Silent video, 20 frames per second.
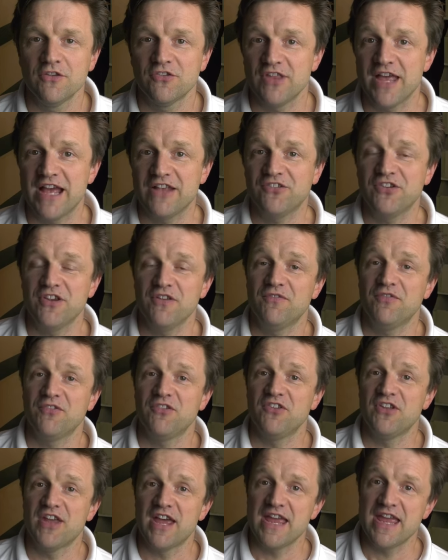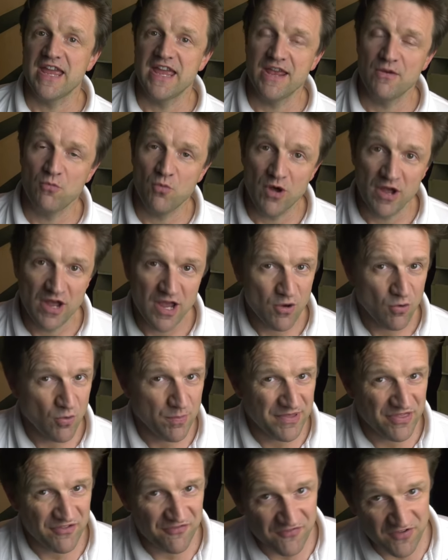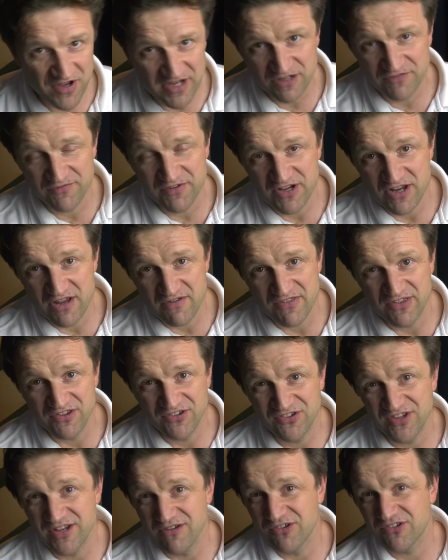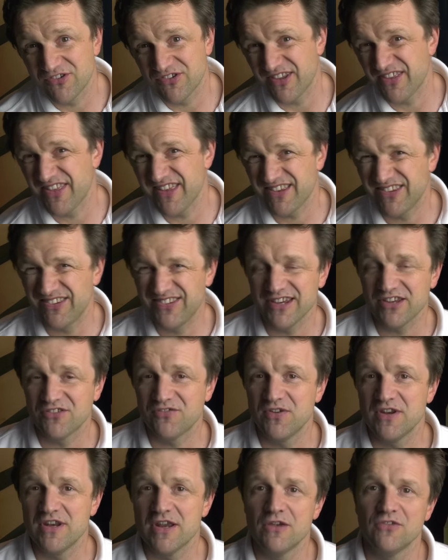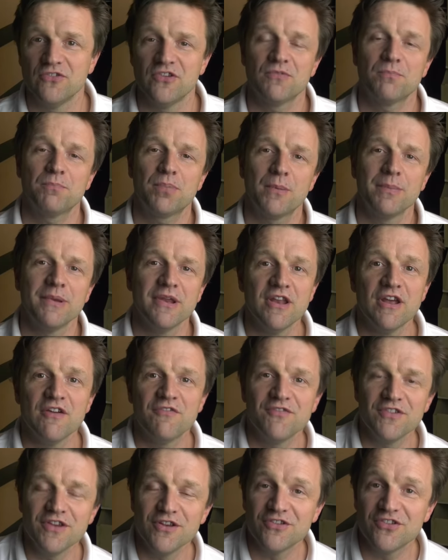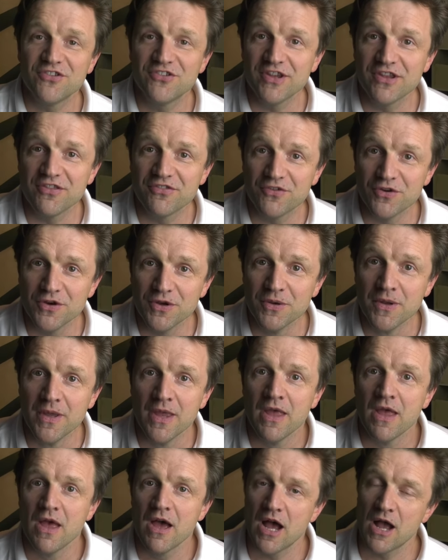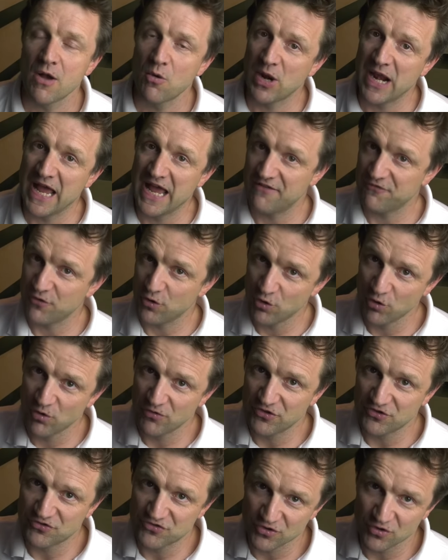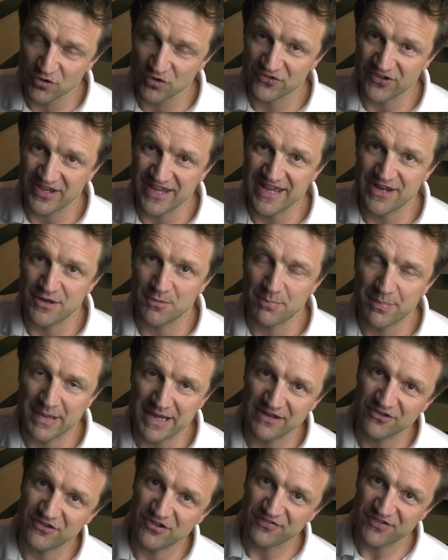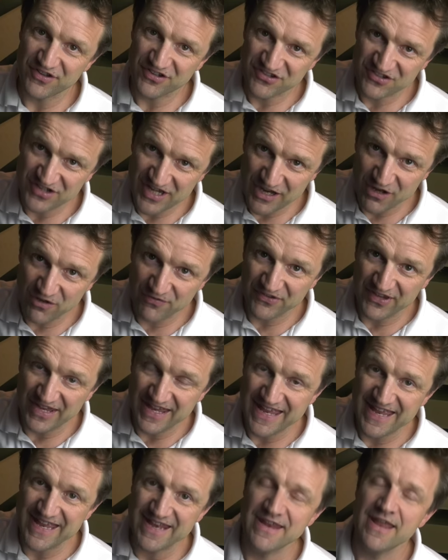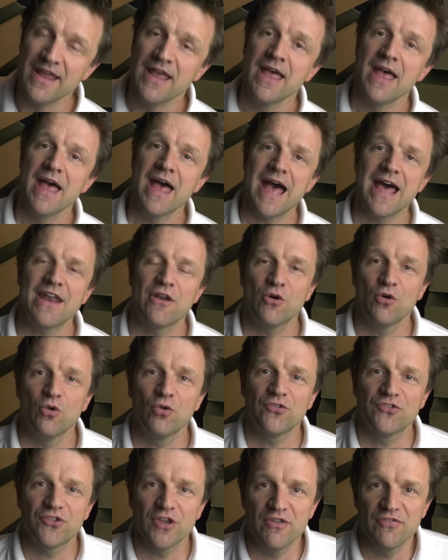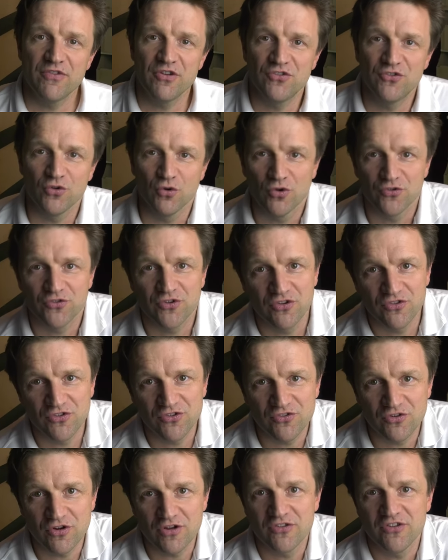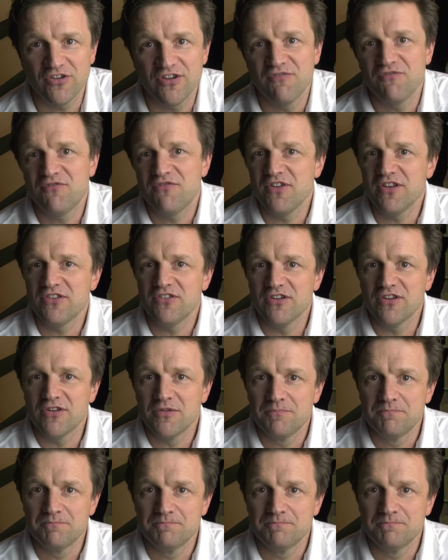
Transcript: So that's it for today in what I hope will be the final video of this series because I think six videos is probably enough for you to sit through. I will have all the drawers in and painted, the shelves in and also the doors constructed and fitted.